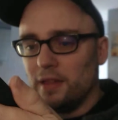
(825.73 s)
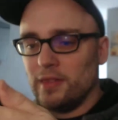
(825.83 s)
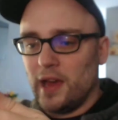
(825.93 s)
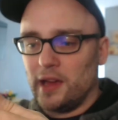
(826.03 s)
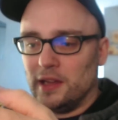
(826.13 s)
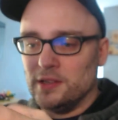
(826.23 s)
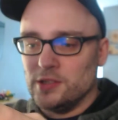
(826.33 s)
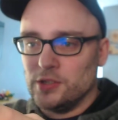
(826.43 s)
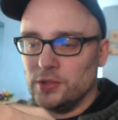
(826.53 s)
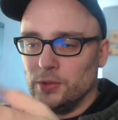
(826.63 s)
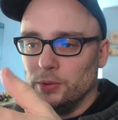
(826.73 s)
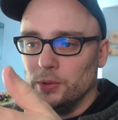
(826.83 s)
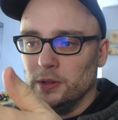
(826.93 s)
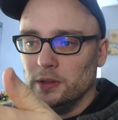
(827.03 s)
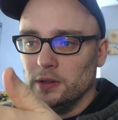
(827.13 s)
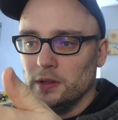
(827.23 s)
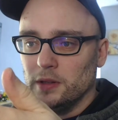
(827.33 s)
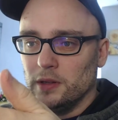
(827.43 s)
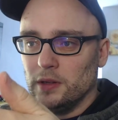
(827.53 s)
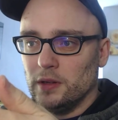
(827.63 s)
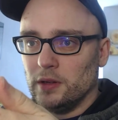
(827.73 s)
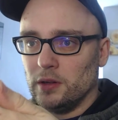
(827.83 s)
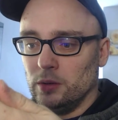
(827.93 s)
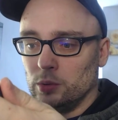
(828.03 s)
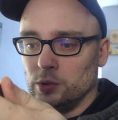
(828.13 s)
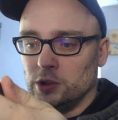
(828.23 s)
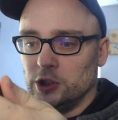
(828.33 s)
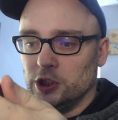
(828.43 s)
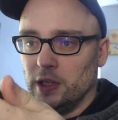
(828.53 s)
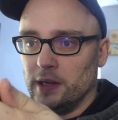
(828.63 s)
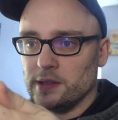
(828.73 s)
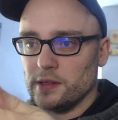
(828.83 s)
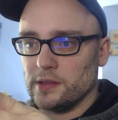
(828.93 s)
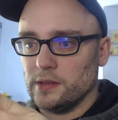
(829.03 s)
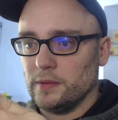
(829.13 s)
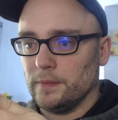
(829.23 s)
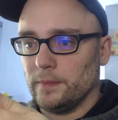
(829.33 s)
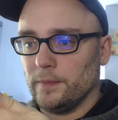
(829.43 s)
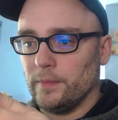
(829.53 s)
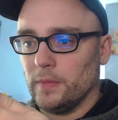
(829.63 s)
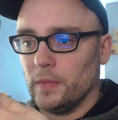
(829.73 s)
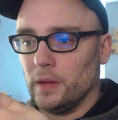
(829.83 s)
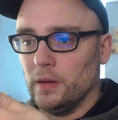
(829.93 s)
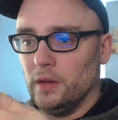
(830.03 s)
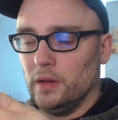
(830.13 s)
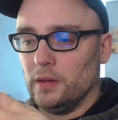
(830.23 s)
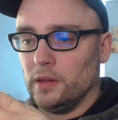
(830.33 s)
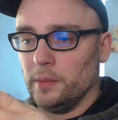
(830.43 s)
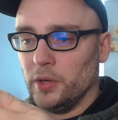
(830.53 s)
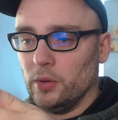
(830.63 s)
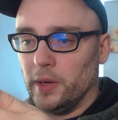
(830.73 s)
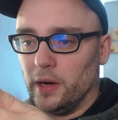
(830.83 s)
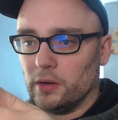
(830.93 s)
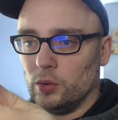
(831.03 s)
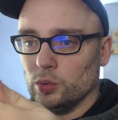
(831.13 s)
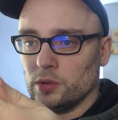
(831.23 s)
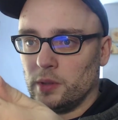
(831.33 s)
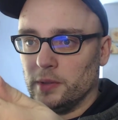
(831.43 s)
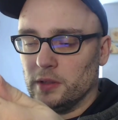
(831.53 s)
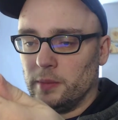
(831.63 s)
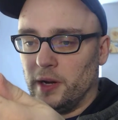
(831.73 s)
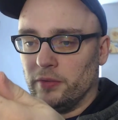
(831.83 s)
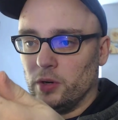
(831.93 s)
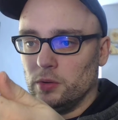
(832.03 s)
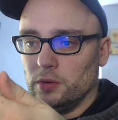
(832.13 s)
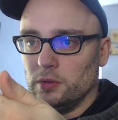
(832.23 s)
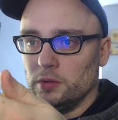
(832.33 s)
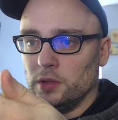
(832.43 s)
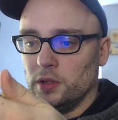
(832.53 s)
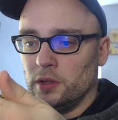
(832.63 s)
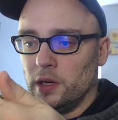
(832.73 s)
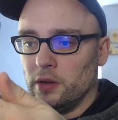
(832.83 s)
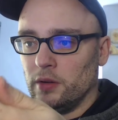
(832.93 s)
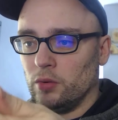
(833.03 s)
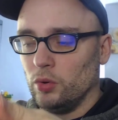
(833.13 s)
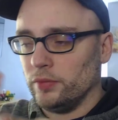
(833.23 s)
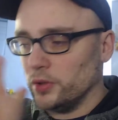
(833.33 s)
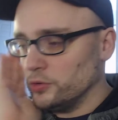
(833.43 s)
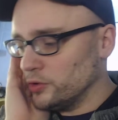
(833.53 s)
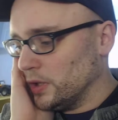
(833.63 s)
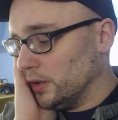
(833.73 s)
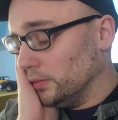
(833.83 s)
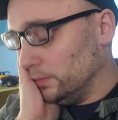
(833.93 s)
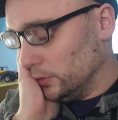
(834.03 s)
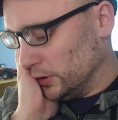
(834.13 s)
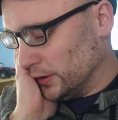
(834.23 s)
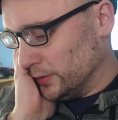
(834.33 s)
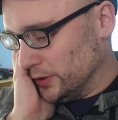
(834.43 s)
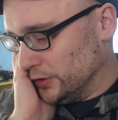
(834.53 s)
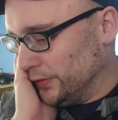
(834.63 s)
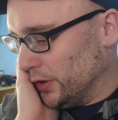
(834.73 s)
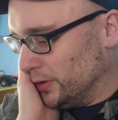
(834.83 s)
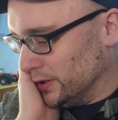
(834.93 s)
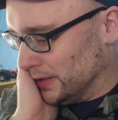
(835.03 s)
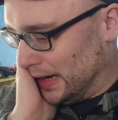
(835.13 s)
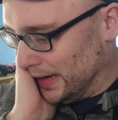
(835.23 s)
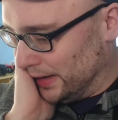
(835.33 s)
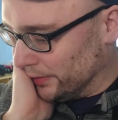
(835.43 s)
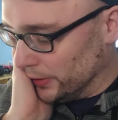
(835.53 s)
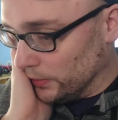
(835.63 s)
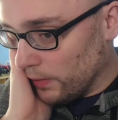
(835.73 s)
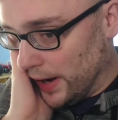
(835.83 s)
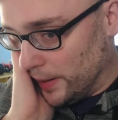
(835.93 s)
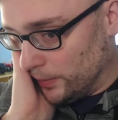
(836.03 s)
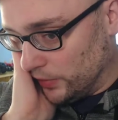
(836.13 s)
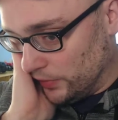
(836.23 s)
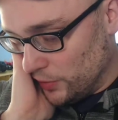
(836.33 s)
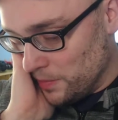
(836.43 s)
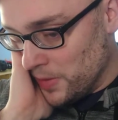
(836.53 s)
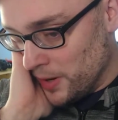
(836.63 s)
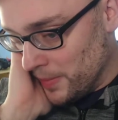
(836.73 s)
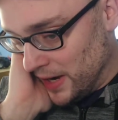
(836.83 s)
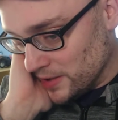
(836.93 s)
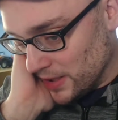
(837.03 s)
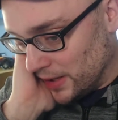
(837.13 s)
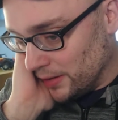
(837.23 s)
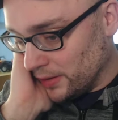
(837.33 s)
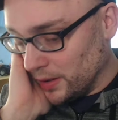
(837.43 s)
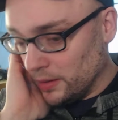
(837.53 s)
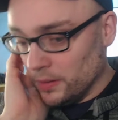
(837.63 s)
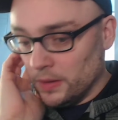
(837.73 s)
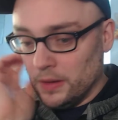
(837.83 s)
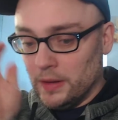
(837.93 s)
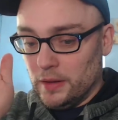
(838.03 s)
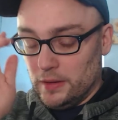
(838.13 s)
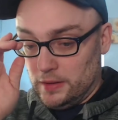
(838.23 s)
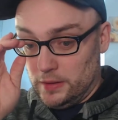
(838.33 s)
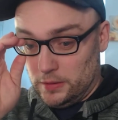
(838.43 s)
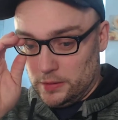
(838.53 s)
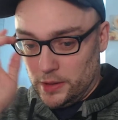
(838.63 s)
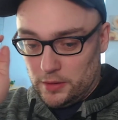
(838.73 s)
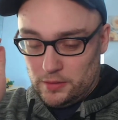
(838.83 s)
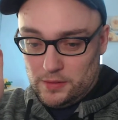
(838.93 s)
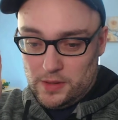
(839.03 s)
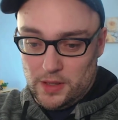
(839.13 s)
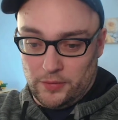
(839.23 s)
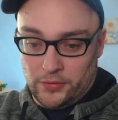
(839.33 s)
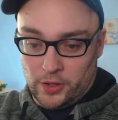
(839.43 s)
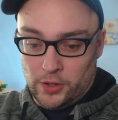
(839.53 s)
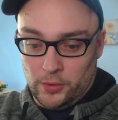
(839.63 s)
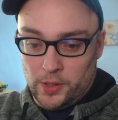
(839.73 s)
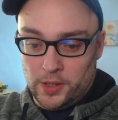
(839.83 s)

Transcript: that into. Oh, Jesus. Let me go back. Oh, come on, phone. Oh, now the whole phone's got to reload. This phone does not have good RAM, so if you minimize anything, it'll like, hey, fuck you.